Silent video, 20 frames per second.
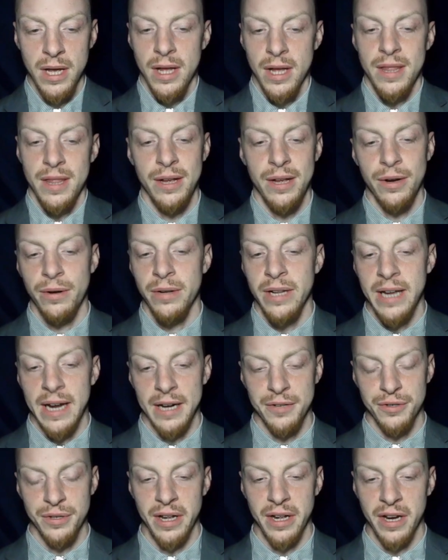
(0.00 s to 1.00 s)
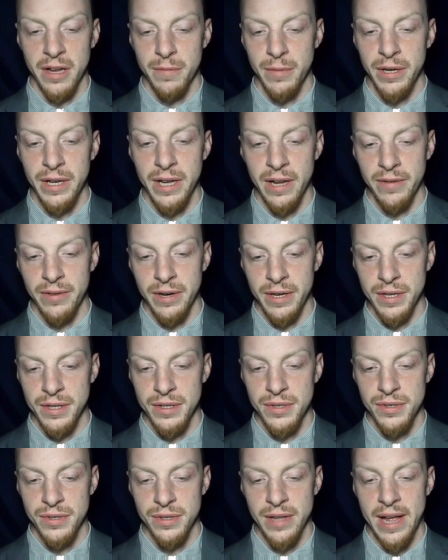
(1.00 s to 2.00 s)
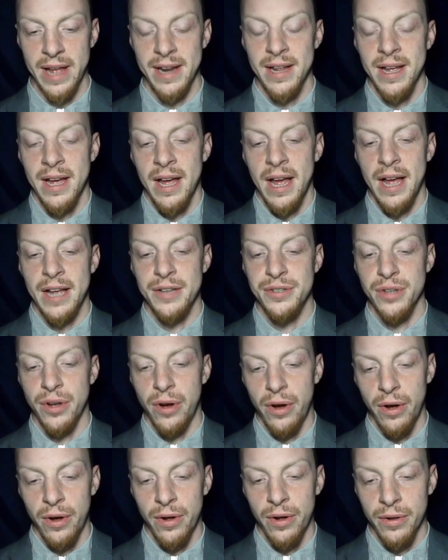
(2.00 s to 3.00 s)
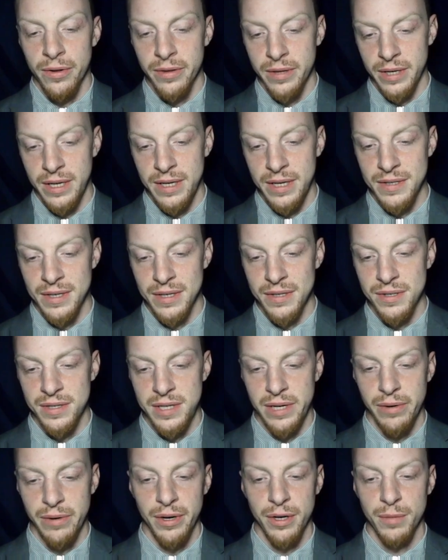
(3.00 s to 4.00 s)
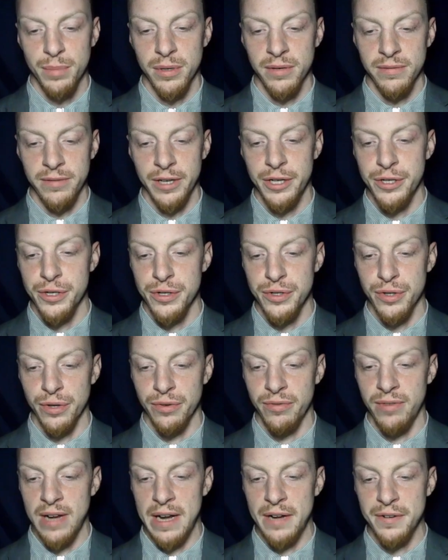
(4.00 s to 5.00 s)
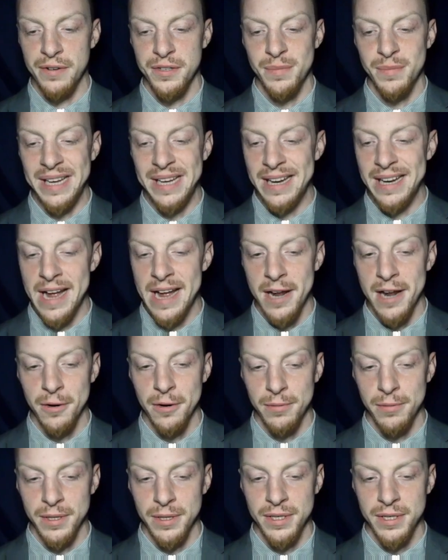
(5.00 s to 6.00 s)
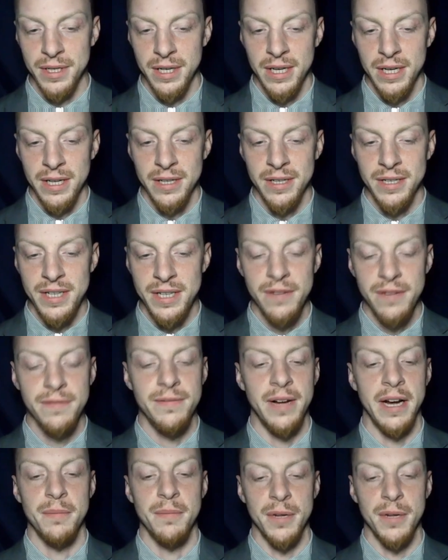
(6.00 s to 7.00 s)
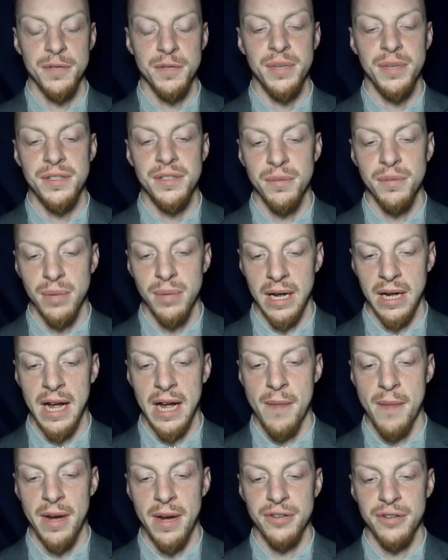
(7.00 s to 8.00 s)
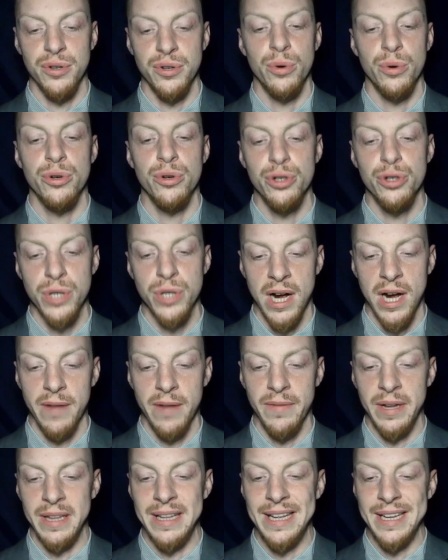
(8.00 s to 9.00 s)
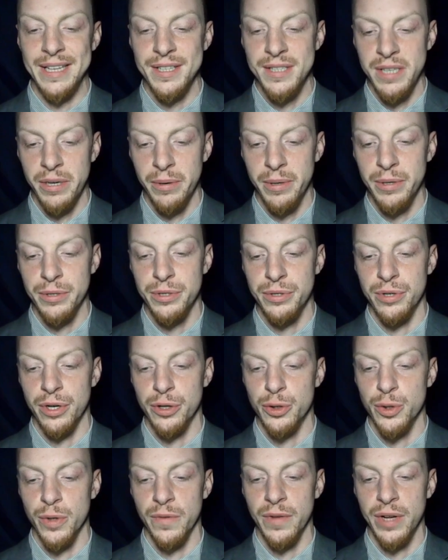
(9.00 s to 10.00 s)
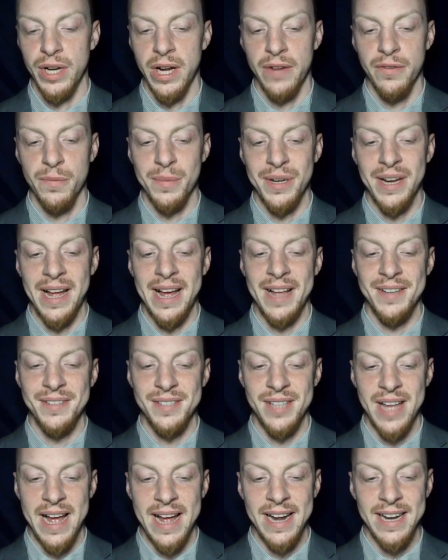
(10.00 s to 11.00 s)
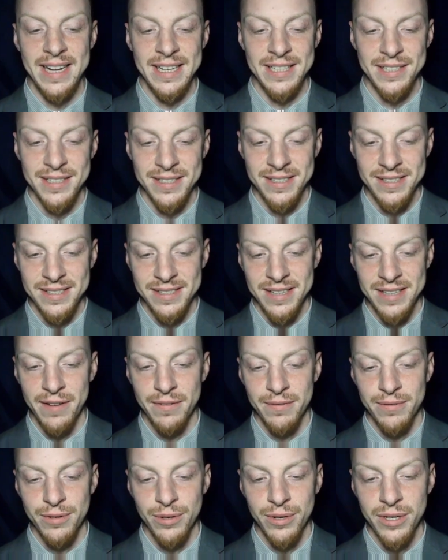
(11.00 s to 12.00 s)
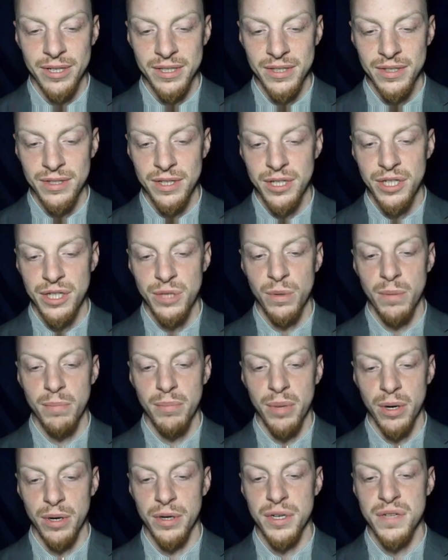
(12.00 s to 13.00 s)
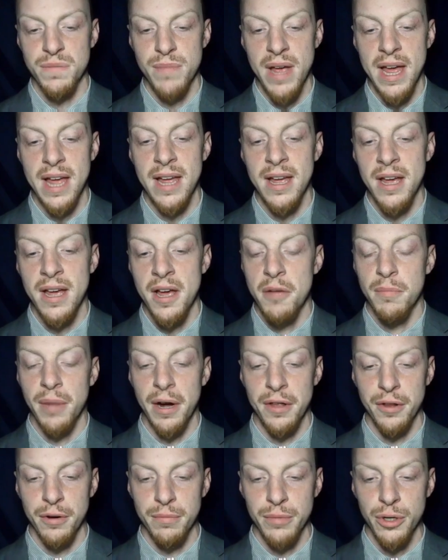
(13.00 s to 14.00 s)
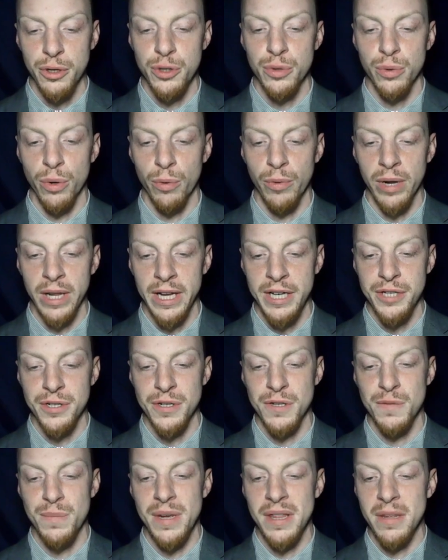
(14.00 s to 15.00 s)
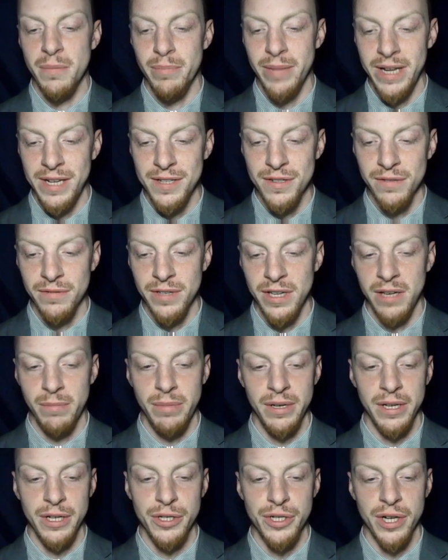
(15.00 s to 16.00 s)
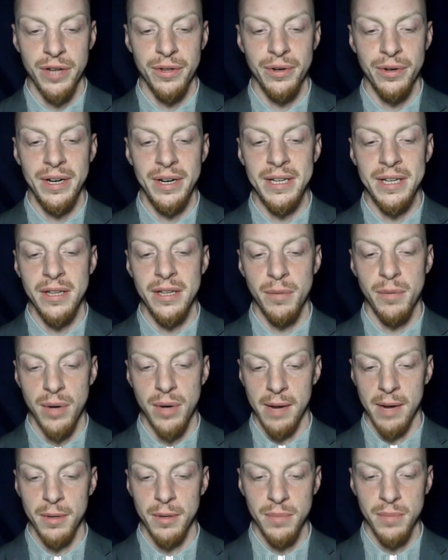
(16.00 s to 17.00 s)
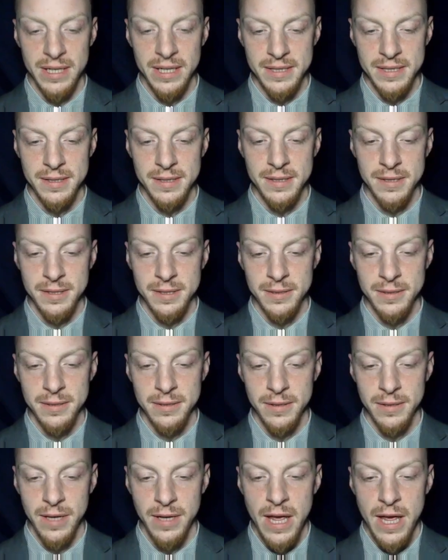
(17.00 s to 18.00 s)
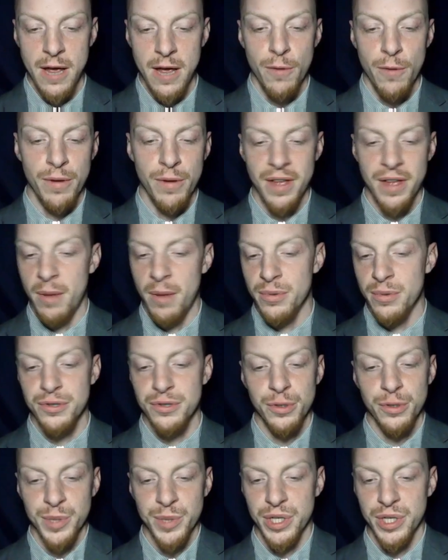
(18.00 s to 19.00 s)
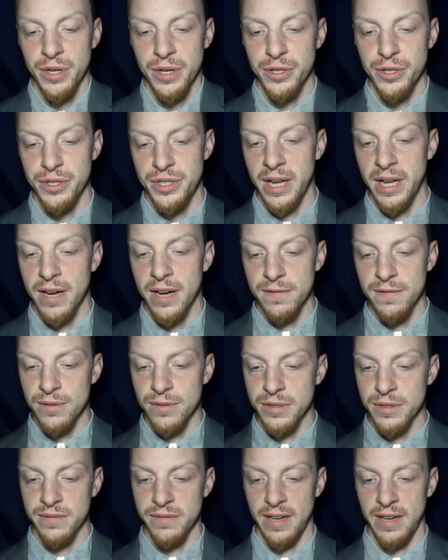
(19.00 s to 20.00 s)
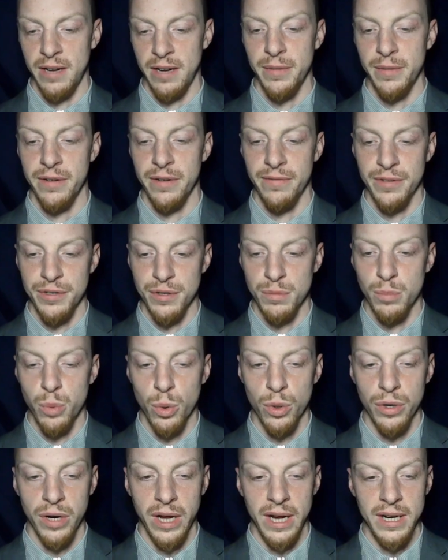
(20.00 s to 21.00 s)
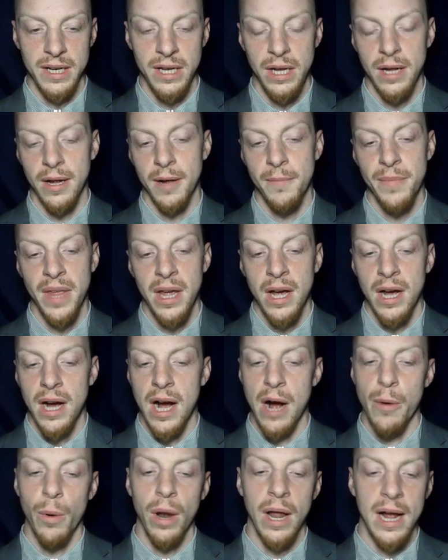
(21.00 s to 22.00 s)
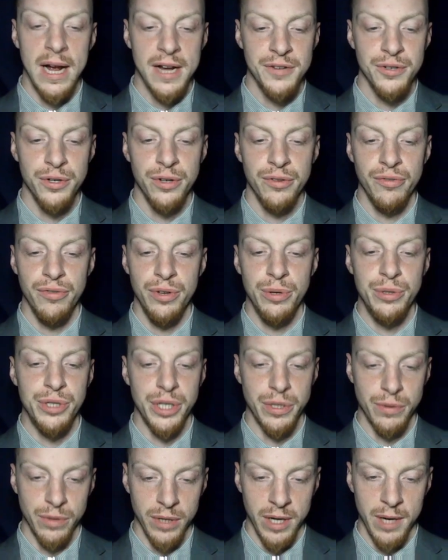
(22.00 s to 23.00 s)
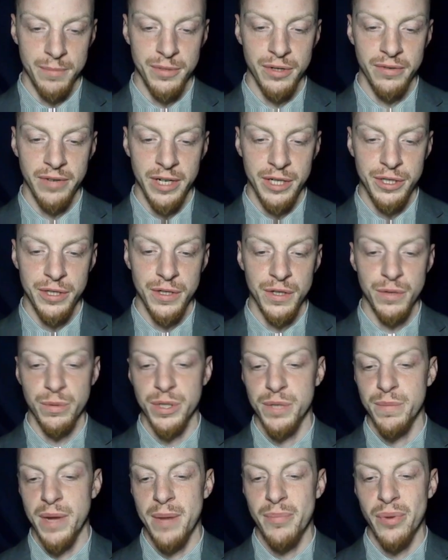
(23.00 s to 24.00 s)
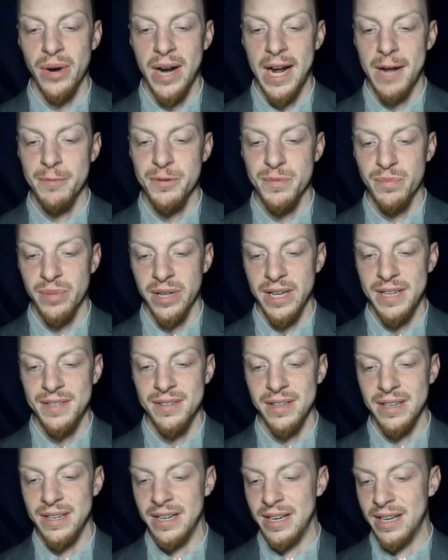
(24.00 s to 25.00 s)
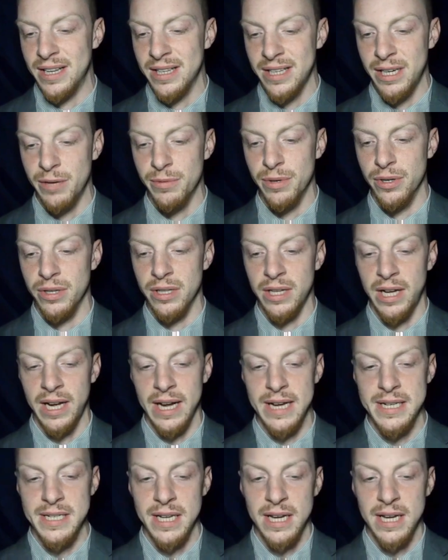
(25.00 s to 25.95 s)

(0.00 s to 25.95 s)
The only answer that can be given is, that as all these exterior provisions are found to be inadequate, the defect must be supplied by so contriving the interior structure of the government as that its several constituent parts may, by their mutual relations, be the means of keeping each other in their proper places. Without presuming to undertake a full development of this important idea, I will hazard a few general observations which may perhaps place it in a clearer light,